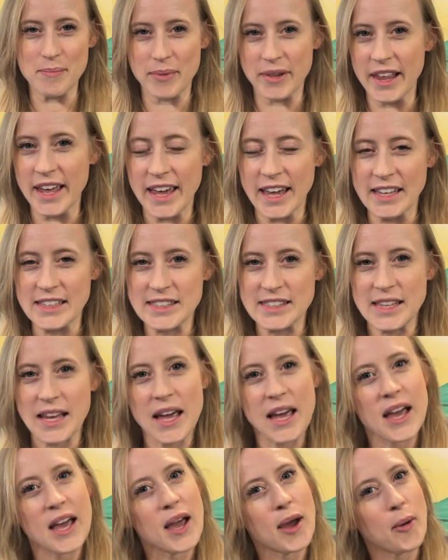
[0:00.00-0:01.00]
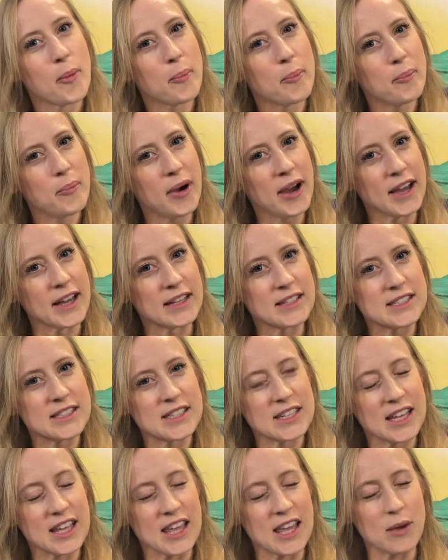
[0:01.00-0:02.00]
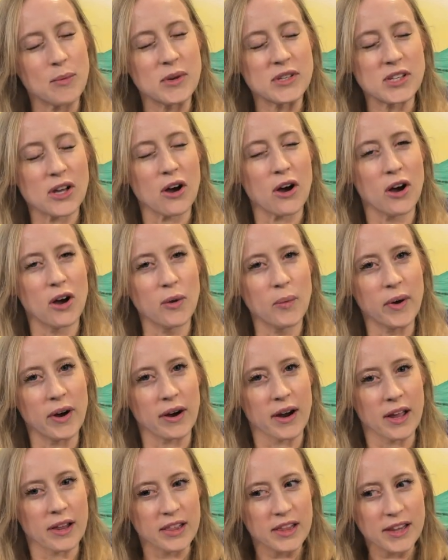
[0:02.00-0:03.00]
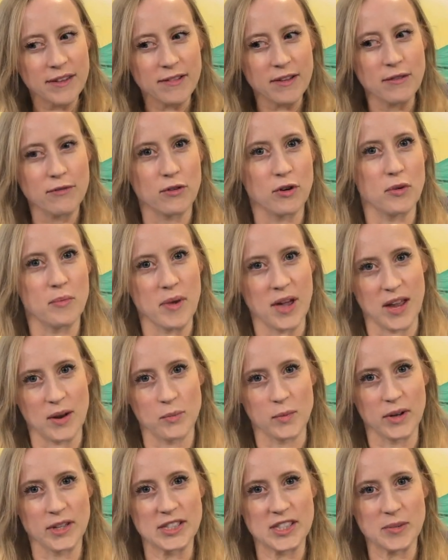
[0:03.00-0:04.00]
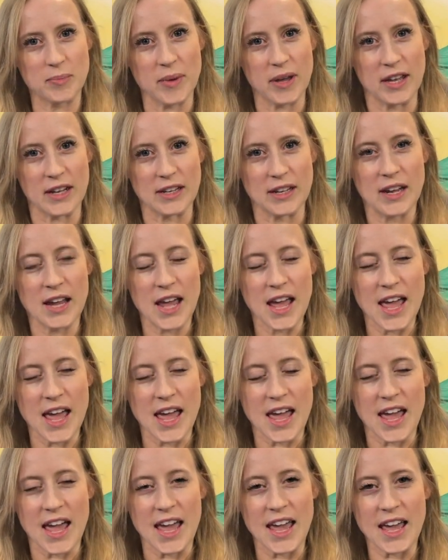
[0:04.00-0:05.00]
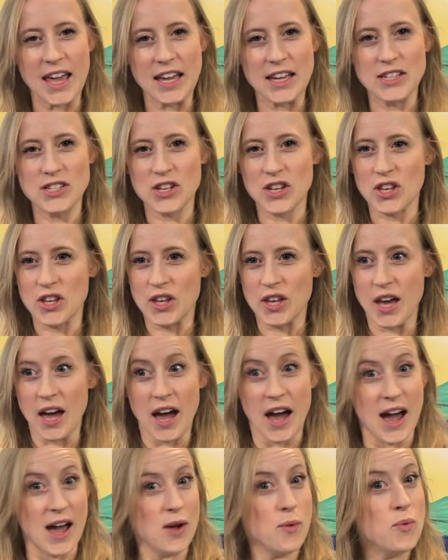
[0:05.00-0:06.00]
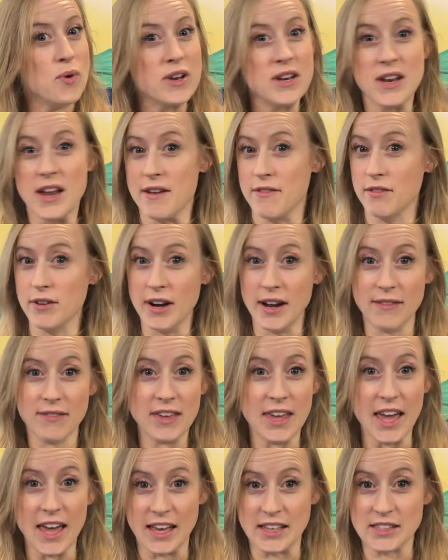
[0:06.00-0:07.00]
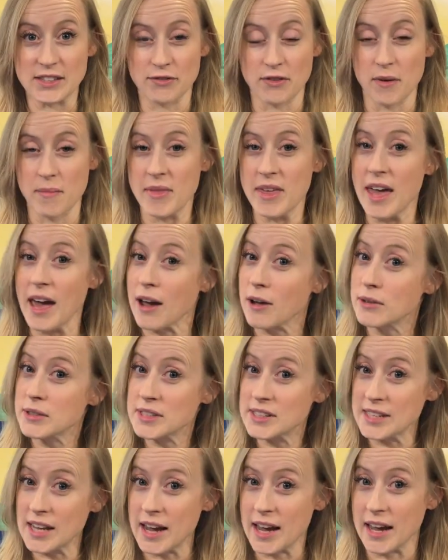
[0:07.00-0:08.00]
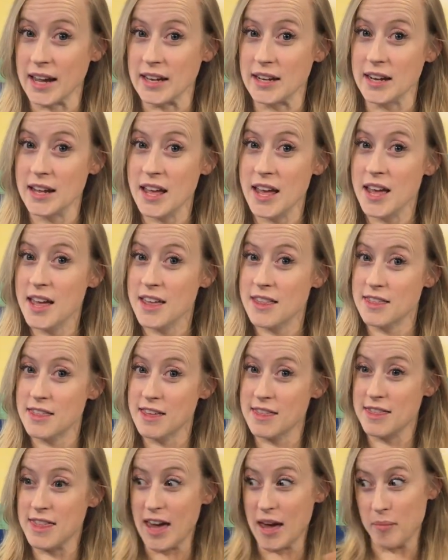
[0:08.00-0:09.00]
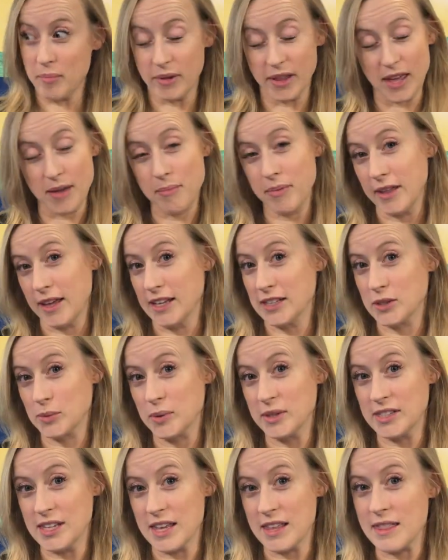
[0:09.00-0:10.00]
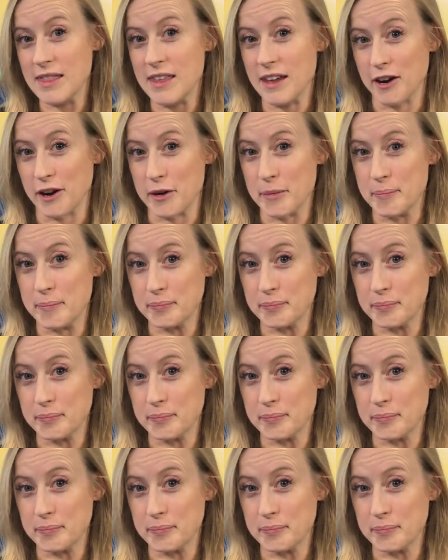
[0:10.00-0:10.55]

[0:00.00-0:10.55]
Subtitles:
place, but it was all where a living room had once been. And I would never have guessed from the outside that that play place was in there.